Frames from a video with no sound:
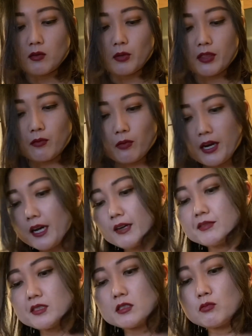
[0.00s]
with
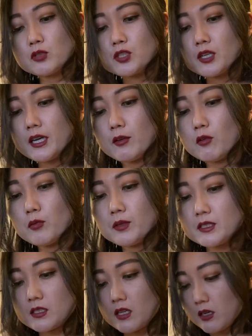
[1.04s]
graphs, which I
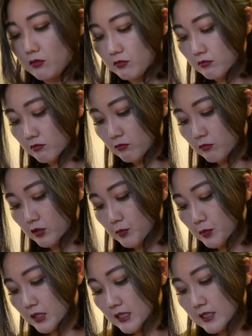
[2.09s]
always thought was
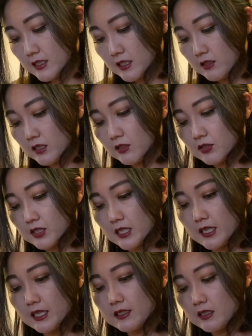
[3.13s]
pretty easy to
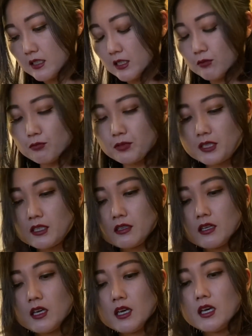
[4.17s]
understand and read
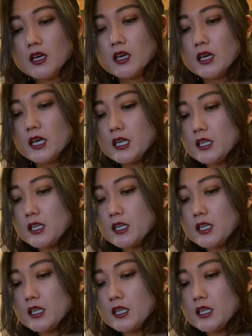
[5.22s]
and